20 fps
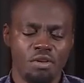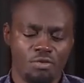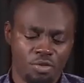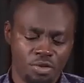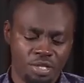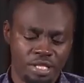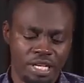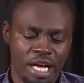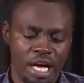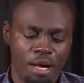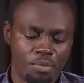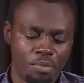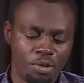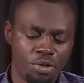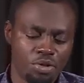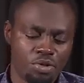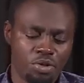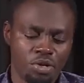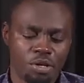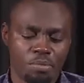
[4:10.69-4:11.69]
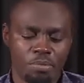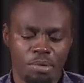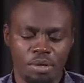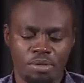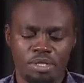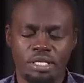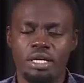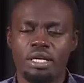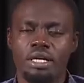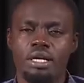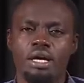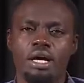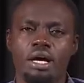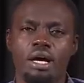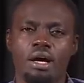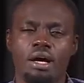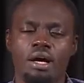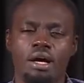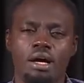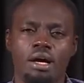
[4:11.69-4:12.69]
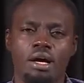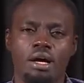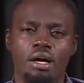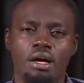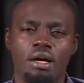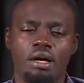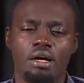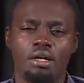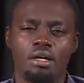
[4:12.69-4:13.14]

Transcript: For some, when you talk about uh,